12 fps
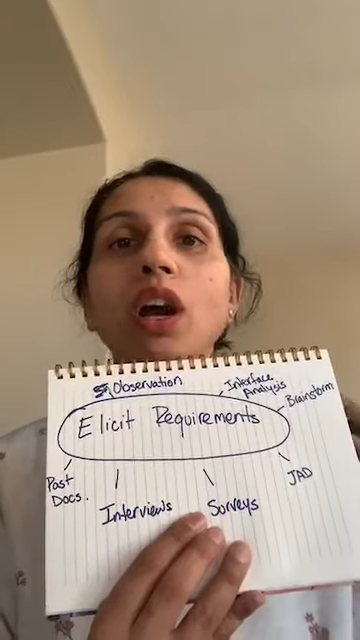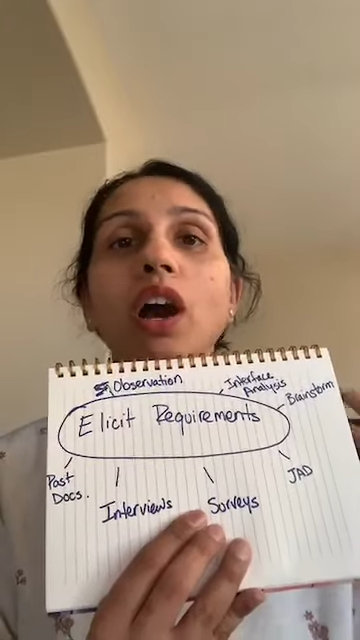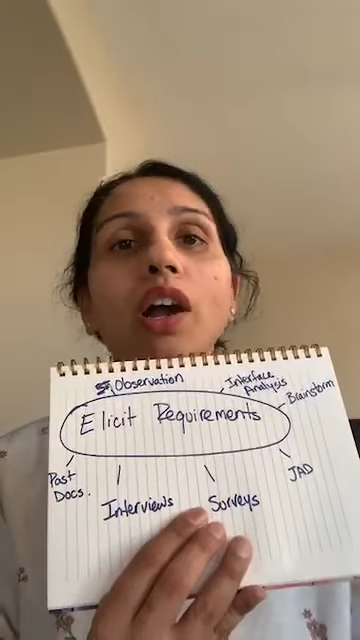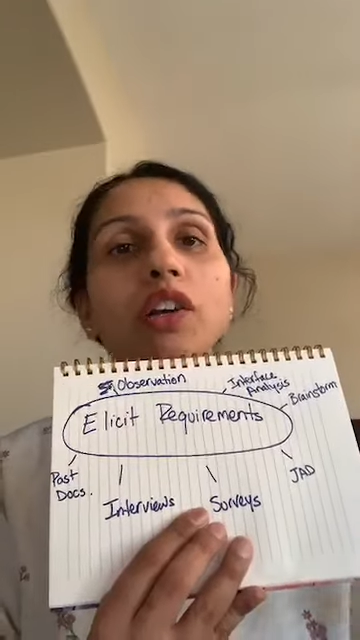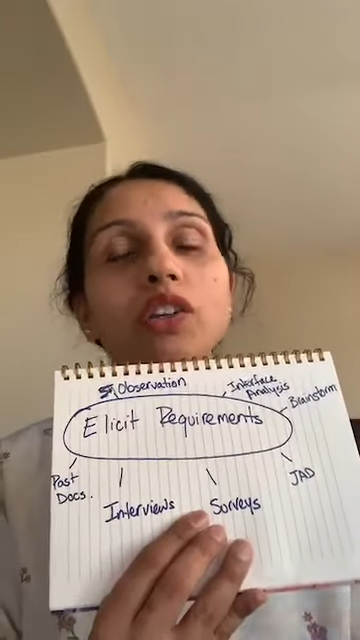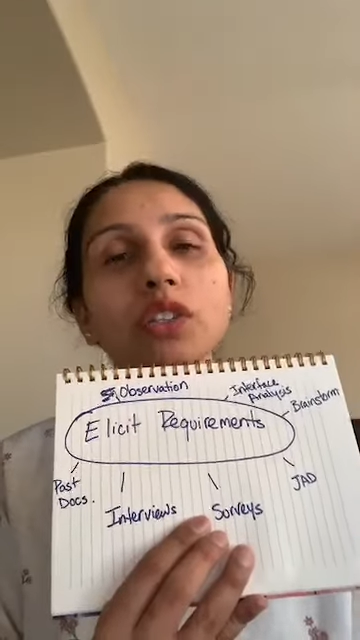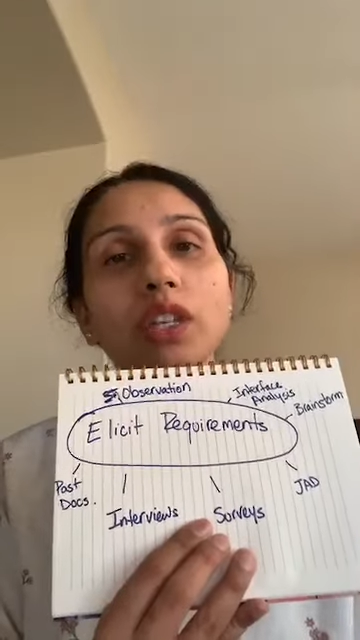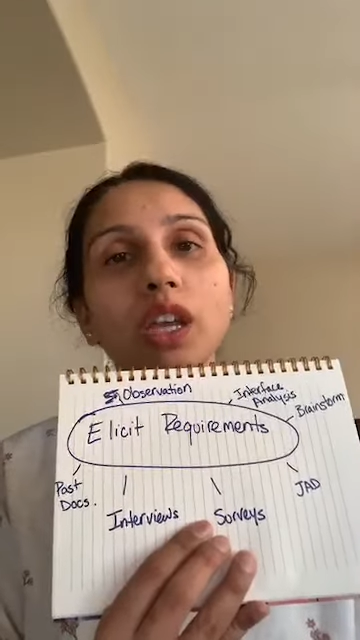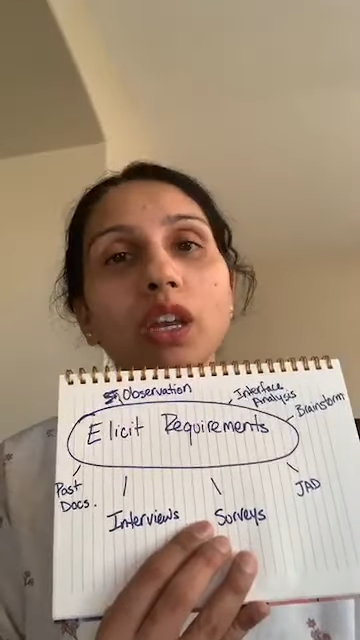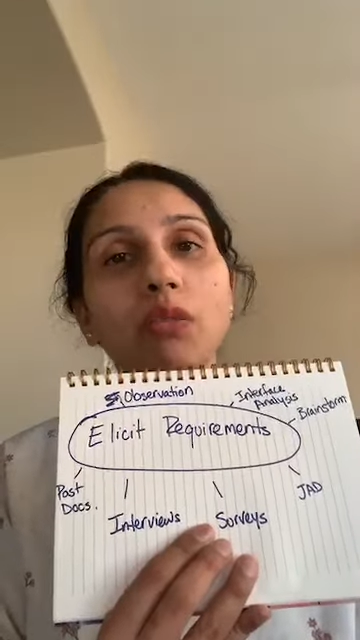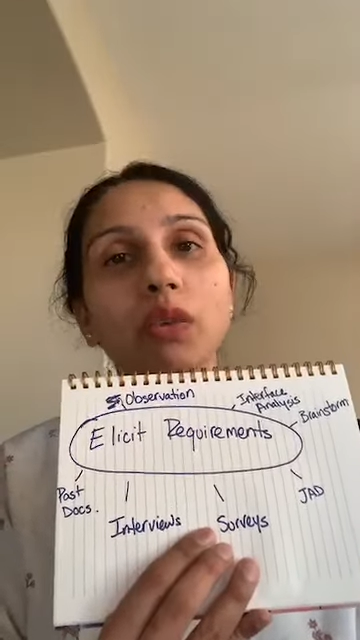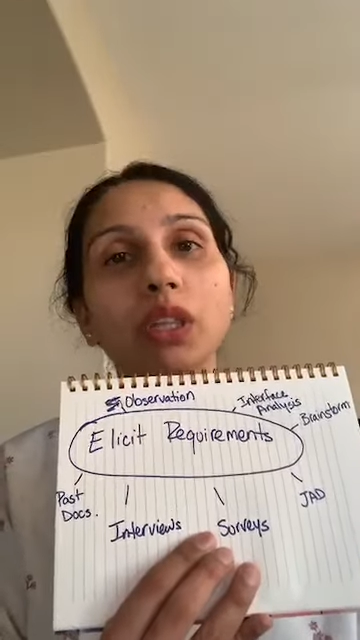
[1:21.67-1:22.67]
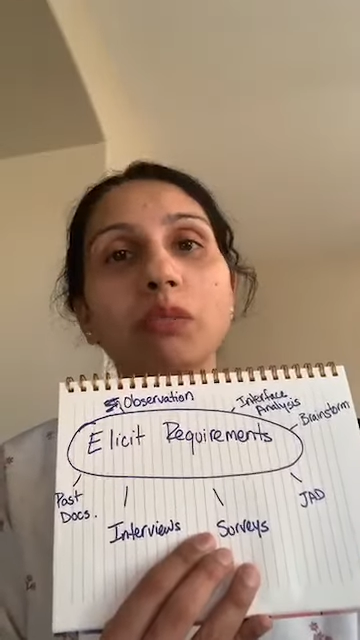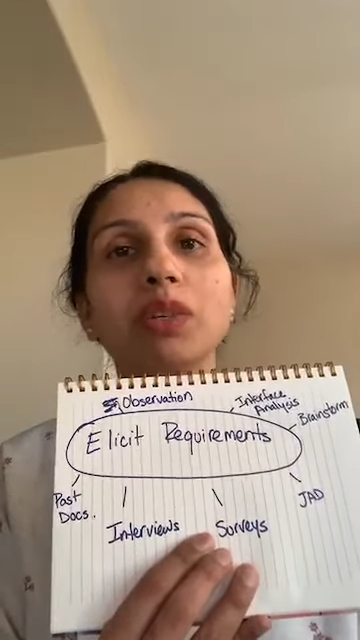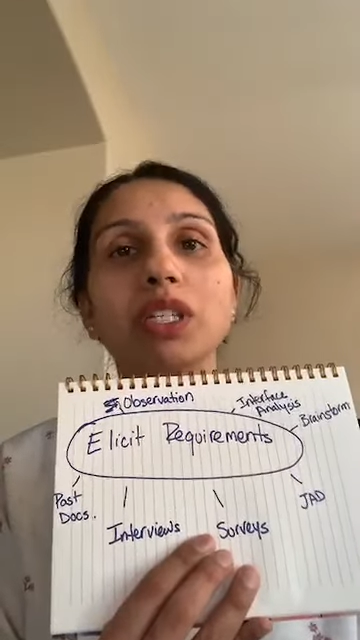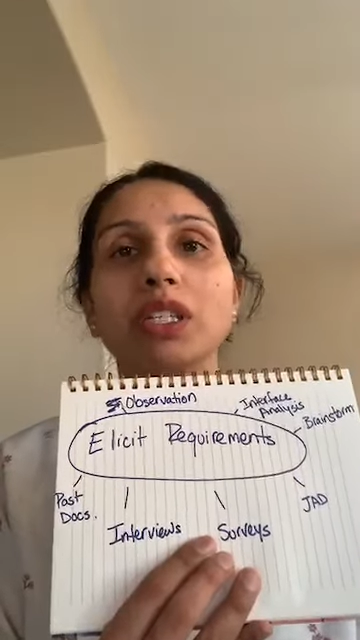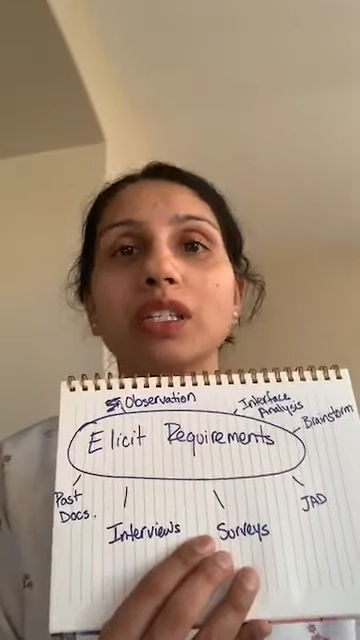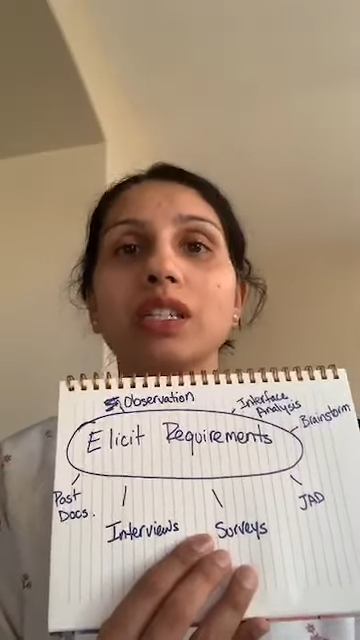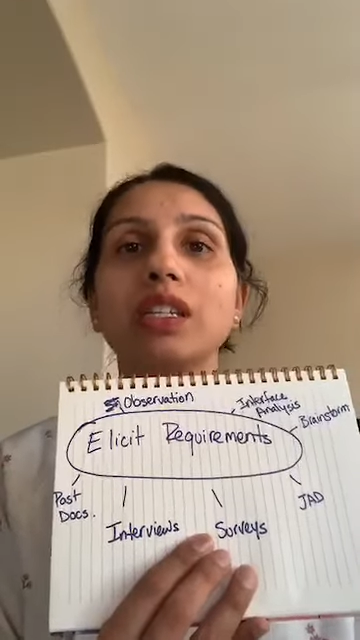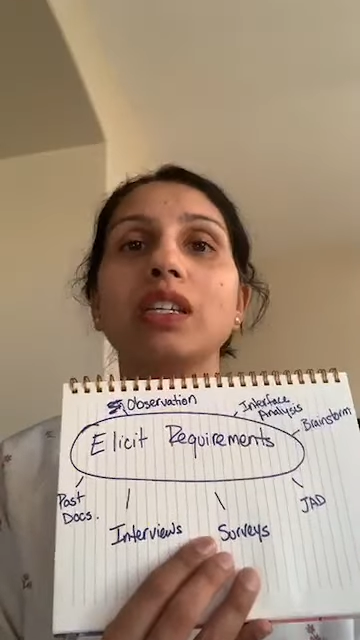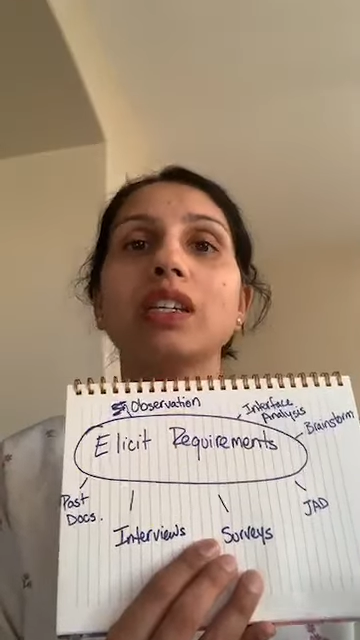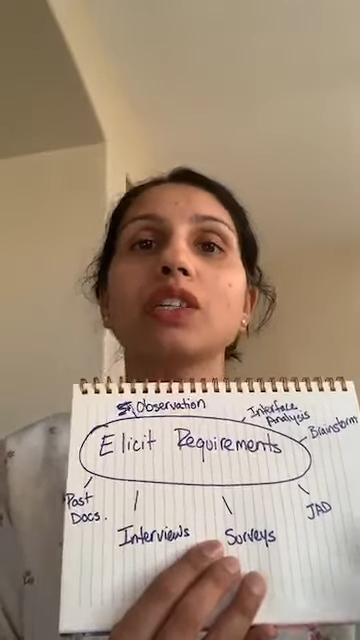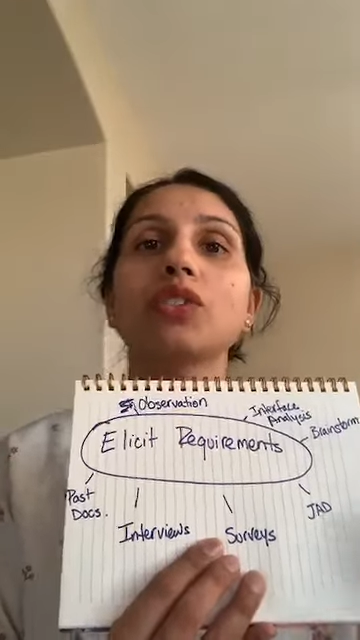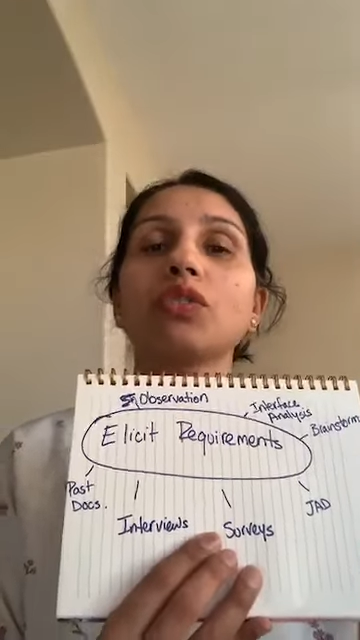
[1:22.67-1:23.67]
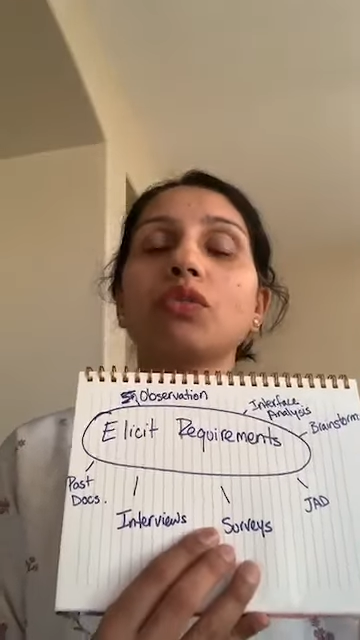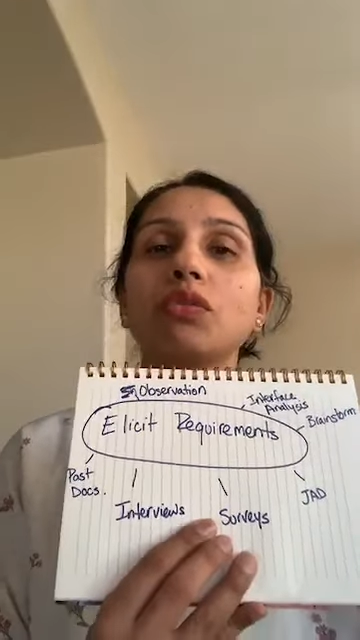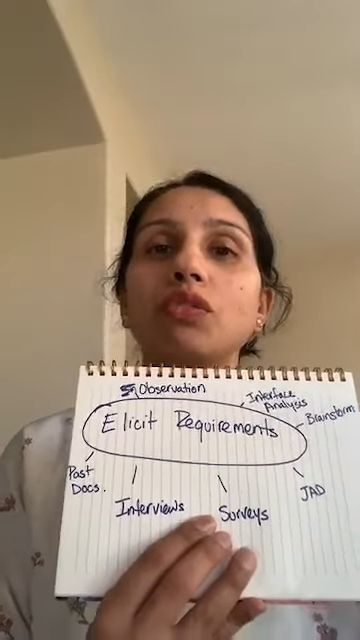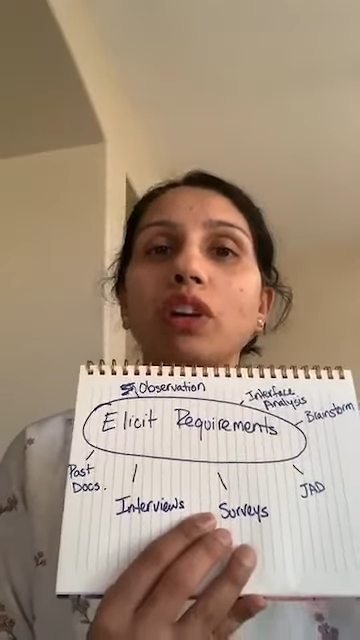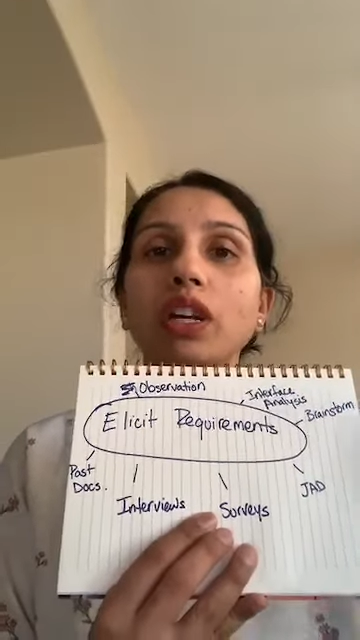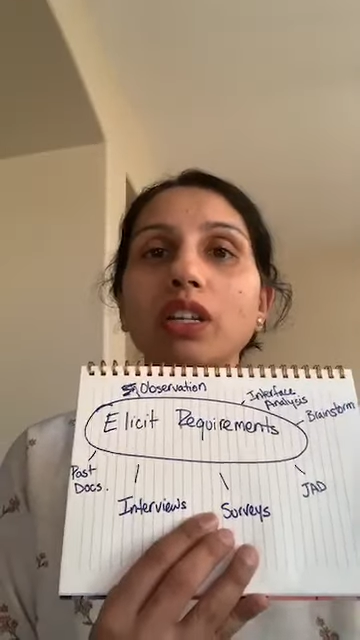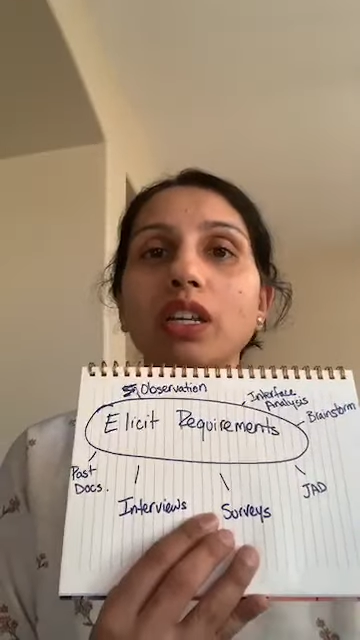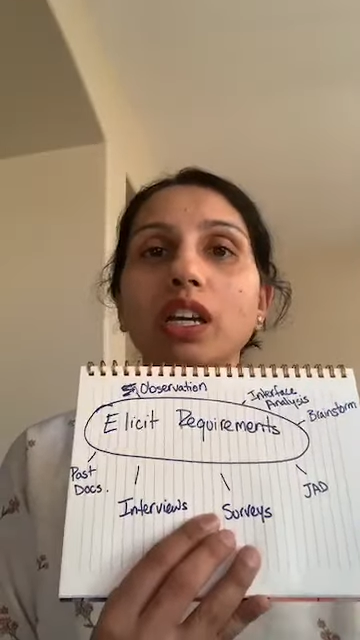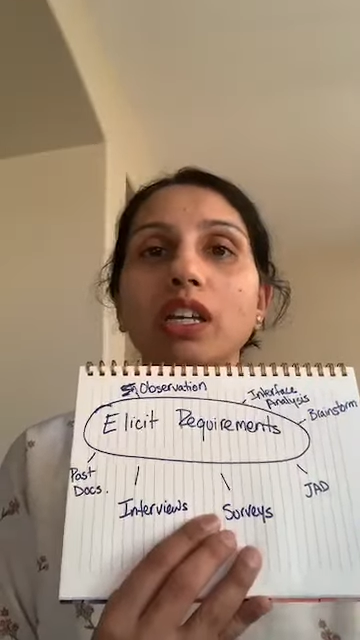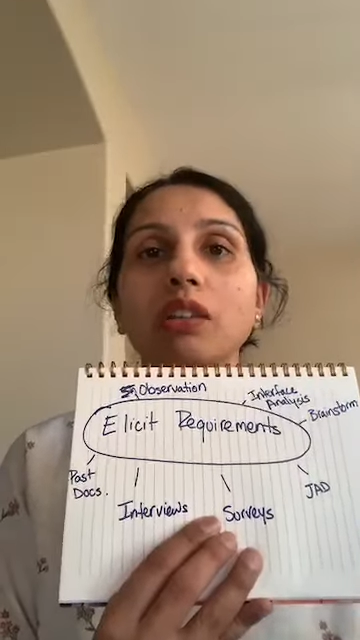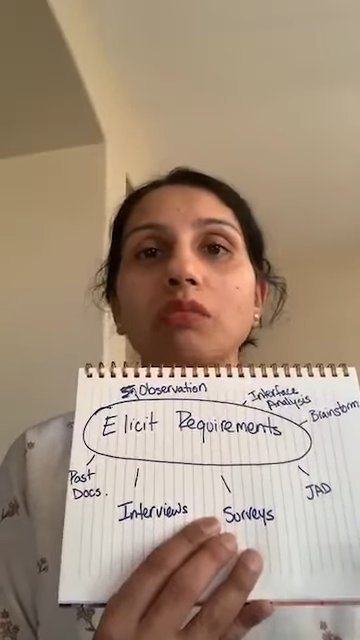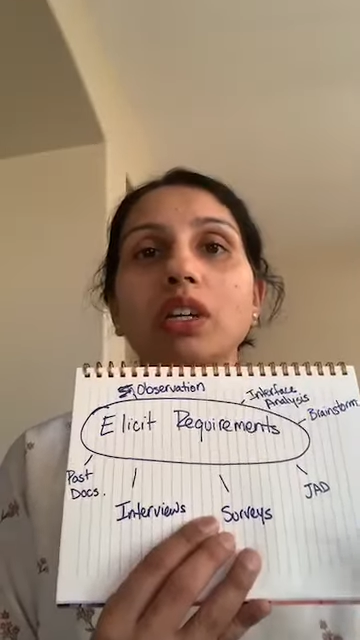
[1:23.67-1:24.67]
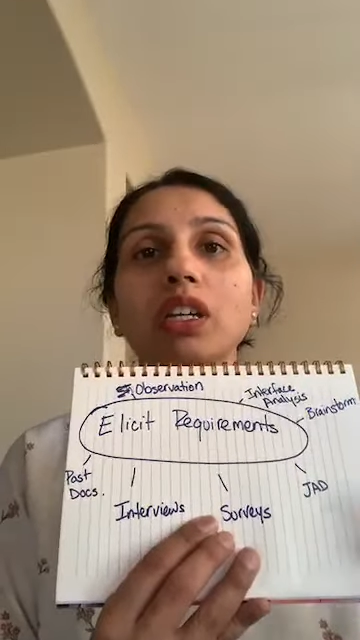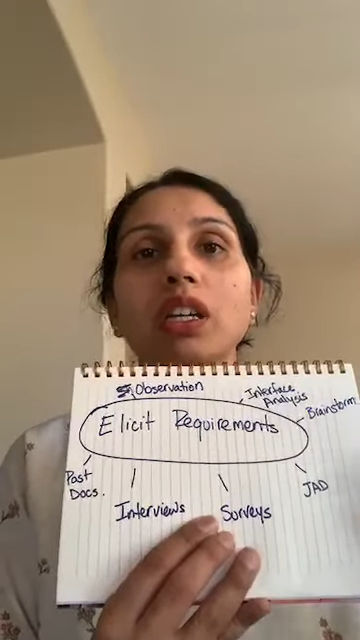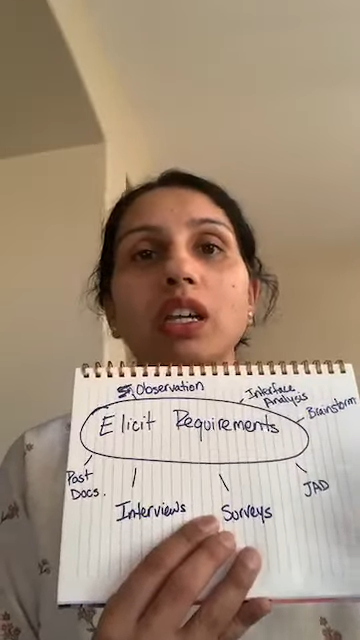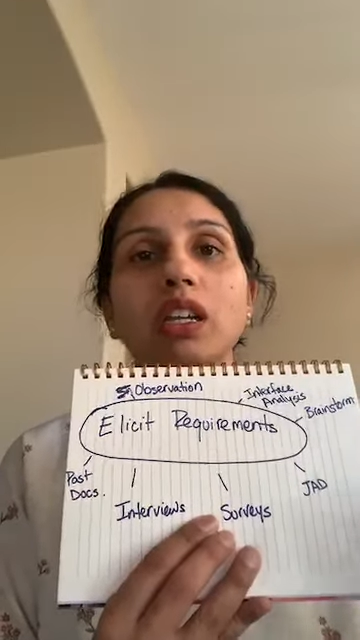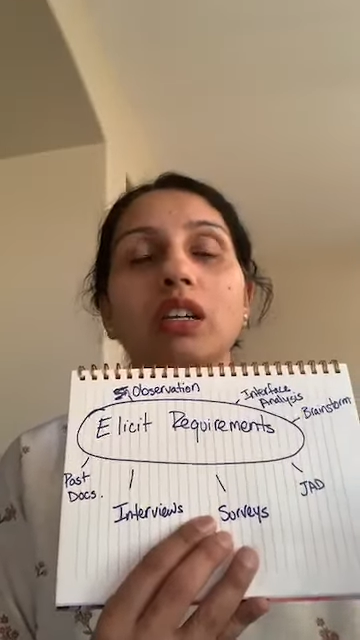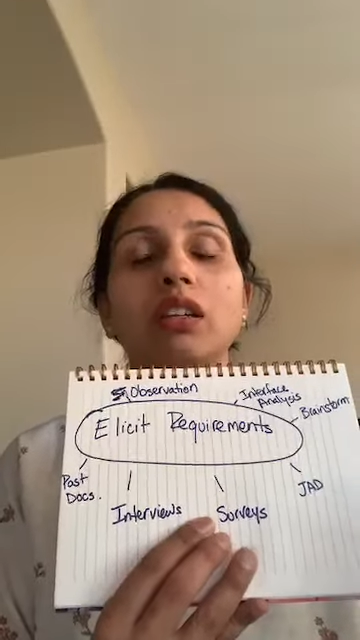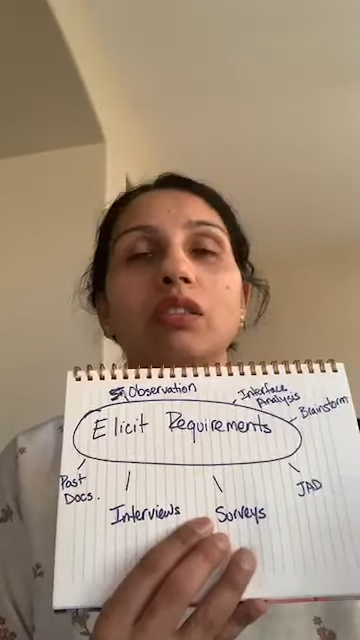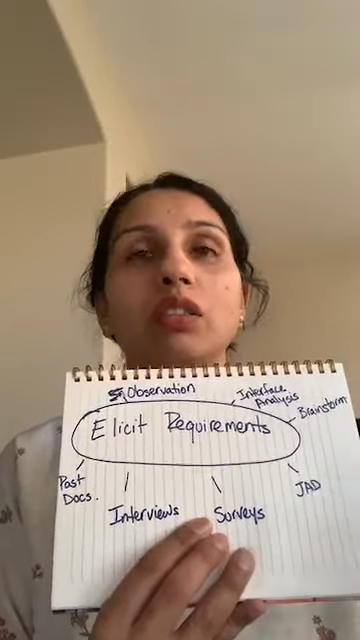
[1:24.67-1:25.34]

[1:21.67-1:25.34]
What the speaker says: understand what the business need is, you try to document and,